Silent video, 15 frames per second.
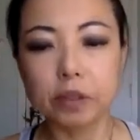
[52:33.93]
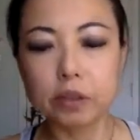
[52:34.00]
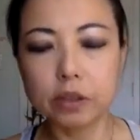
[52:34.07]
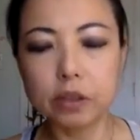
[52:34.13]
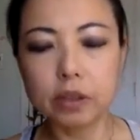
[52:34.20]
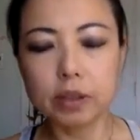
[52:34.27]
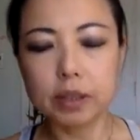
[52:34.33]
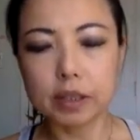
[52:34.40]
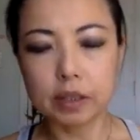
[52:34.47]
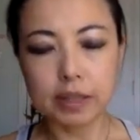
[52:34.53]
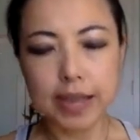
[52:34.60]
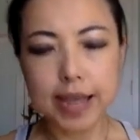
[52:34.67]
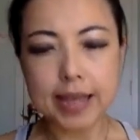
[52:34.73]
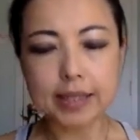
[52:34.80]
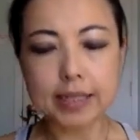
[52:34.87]
good
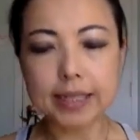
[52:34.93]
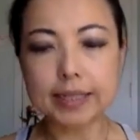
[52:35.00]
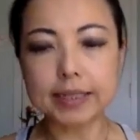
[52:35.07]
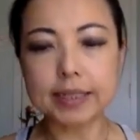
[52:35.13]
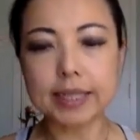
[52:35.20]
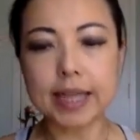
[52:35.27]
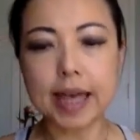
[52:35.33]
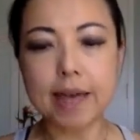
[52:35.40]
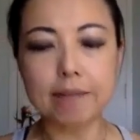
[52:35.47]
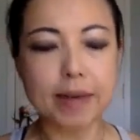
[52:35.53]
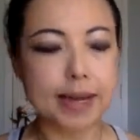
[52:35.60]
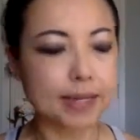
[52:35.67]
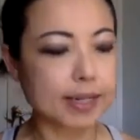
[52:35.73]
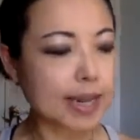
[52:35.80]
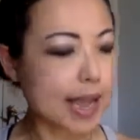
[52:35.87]
candies at
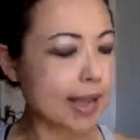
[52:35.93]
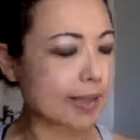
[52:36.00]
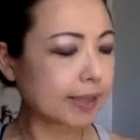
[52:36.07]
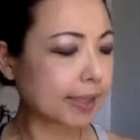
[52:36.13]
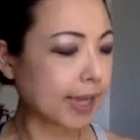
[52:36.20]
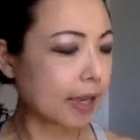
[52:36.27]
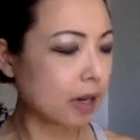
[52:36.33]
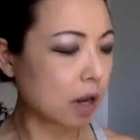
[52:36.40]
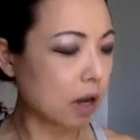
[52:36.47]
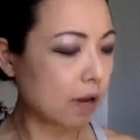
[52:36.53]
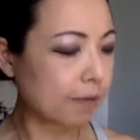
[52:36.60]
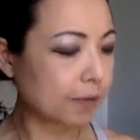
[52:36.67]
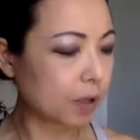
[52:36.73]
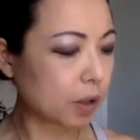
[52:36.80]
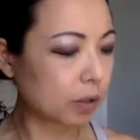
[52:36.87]
my desk and all
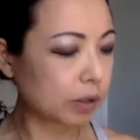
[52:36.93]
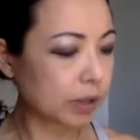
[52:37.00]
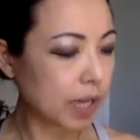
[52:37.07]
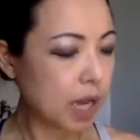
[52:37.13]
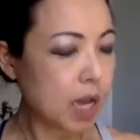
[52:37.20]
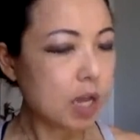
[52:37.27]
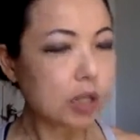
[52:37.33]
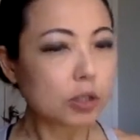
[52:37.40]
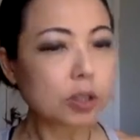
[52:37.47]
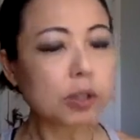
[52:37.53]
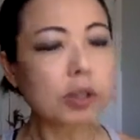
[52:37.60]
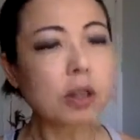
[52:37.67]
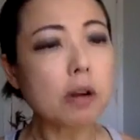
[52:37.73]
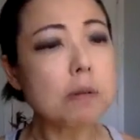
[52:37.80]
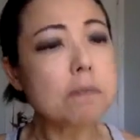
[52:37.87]
of those. So
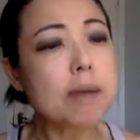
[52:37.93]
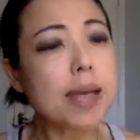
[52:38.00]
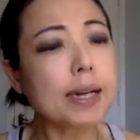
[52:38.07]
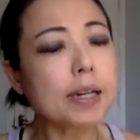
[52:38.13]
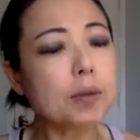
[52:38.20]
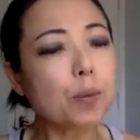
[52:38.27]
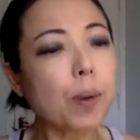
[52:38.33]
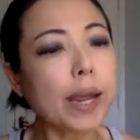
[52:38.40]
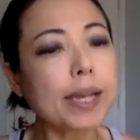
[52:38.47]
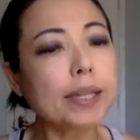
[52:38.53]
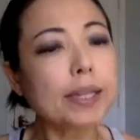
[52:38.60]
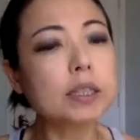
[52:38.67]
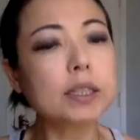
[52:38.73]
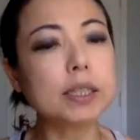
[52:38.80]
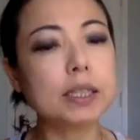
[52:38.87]
there are many ways
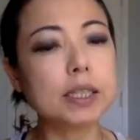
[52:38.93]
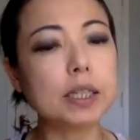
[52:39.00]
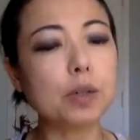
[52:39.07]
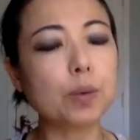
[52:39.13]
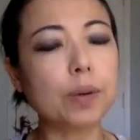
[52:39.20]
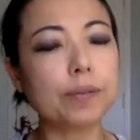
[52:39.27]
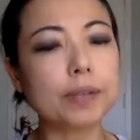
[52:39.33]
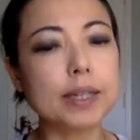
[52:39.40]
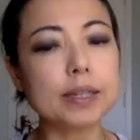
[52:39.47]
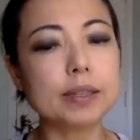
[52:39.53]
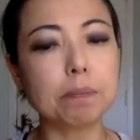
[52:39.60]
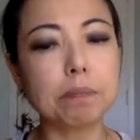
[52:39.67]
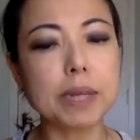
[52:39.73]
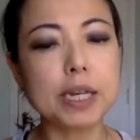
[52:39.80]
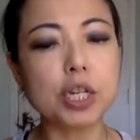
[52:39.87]
to deal with this
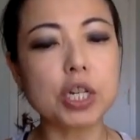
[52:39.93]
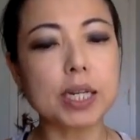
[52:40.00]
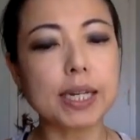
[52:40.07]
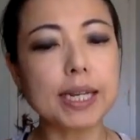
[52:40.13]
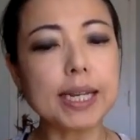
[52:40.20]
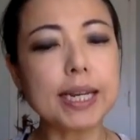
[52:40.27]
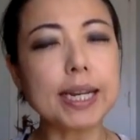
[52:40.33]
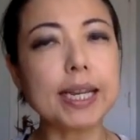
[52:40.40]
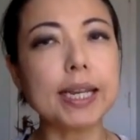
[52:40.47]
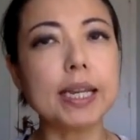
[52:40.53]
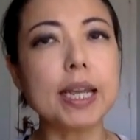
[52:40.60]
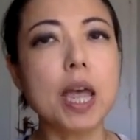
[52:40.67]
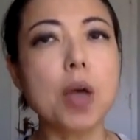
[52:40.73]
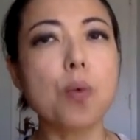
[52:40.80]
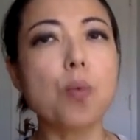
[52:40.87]
binge eating
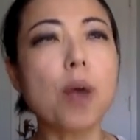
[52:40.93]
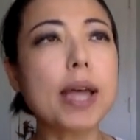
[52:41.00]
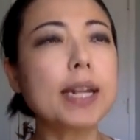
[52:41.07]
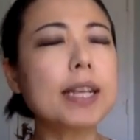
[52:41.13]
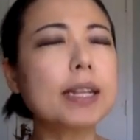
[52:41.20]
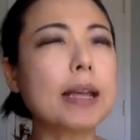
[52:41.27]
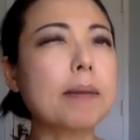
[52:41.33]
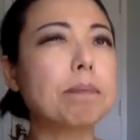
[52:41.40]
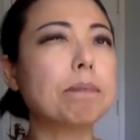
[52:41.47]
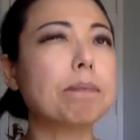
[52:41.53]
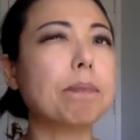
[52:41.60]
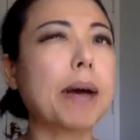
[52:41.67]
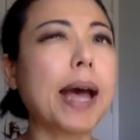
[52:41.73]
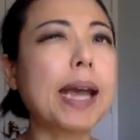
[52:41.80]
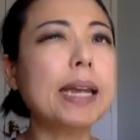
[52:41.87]
rather than
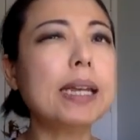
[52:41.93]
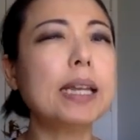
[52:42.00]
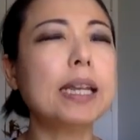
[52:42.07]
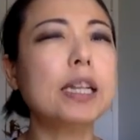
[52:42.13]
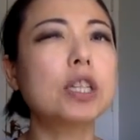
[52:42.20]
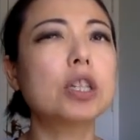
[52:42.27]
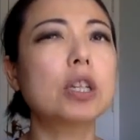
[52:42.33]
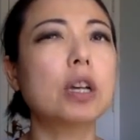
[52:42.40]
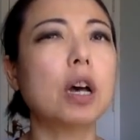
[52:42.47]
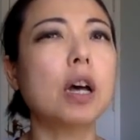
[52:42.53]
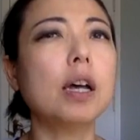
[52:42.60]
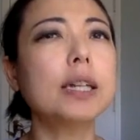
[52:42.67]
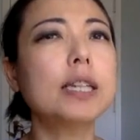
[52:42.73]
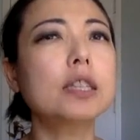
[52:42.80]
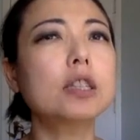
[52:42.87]
buying into
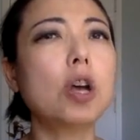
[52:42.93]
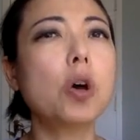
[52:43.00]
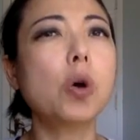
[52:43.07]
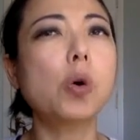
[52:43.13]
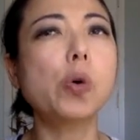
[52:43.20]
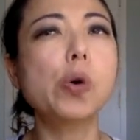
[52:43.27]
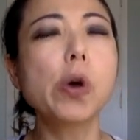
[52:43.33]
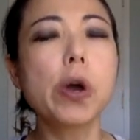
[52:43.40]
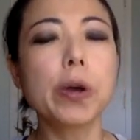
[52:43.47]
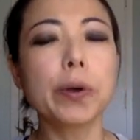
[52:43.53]
all this whole